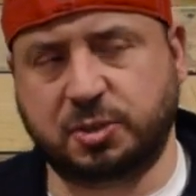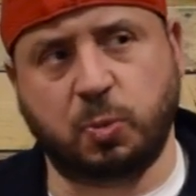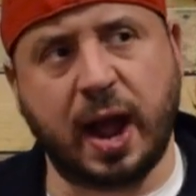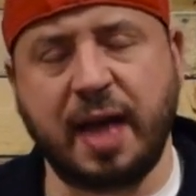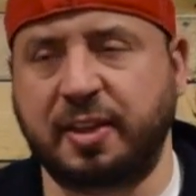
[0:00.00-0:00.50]

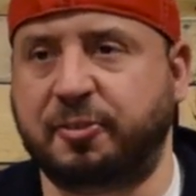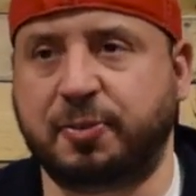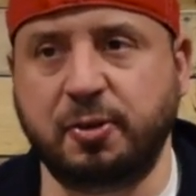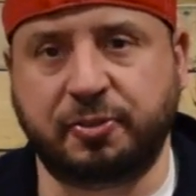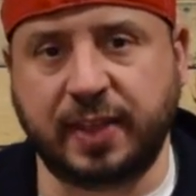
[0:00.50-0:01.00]
wow, the
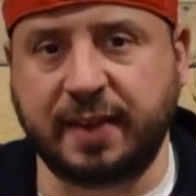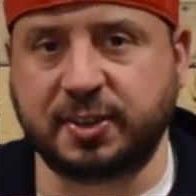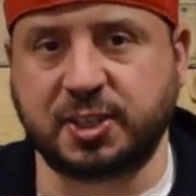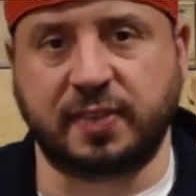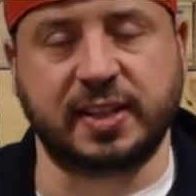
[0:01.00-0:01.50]
fruit
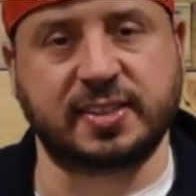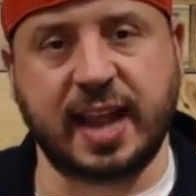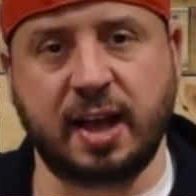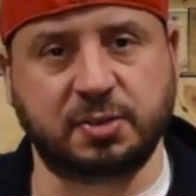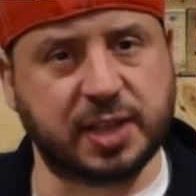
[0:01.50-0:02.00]
flavors on this
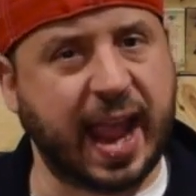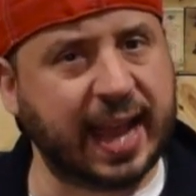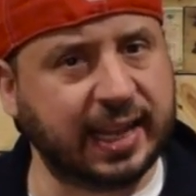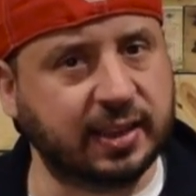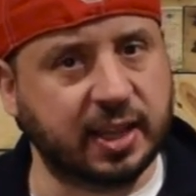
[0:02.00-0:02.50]
now, just
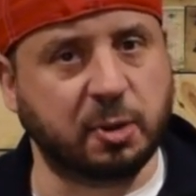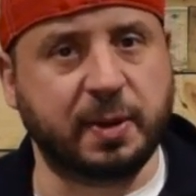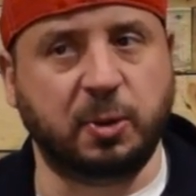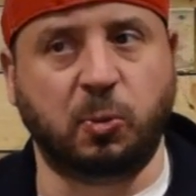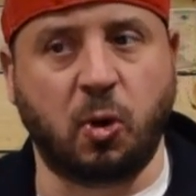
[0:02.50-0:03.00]
adding a little
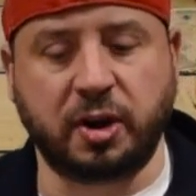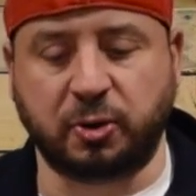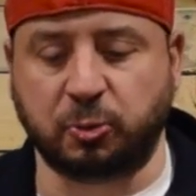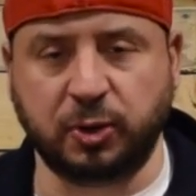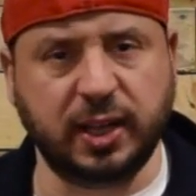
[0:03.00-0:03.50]
bit of water
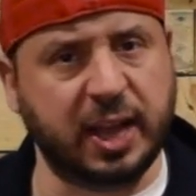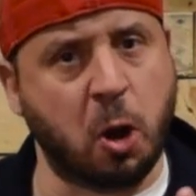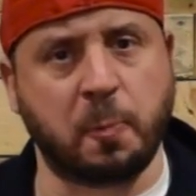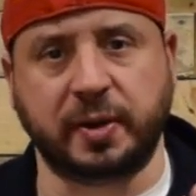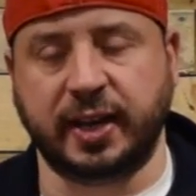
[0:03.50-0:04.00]
really
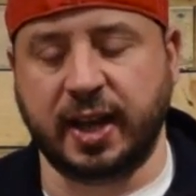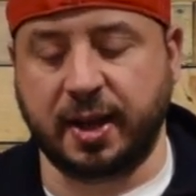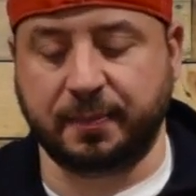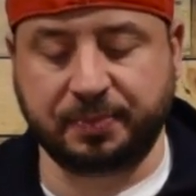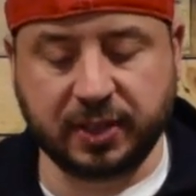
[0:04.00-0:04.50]
opened it
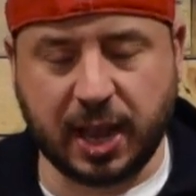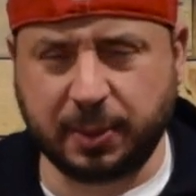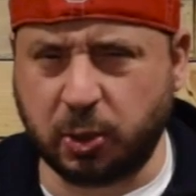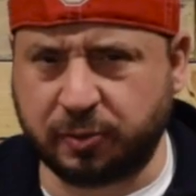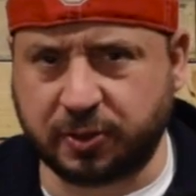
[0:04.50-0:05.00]
up. I'm
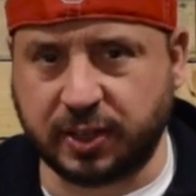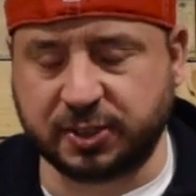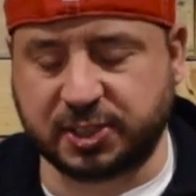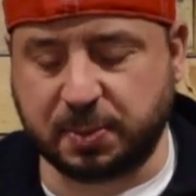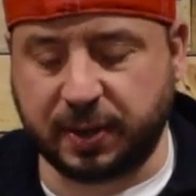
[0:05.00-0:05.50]
gonna go in for another
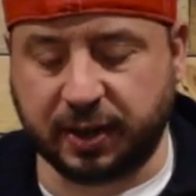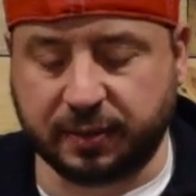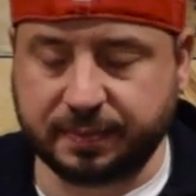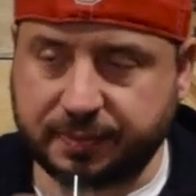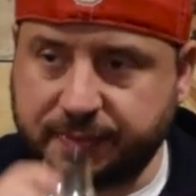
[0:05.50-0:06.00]
sip here.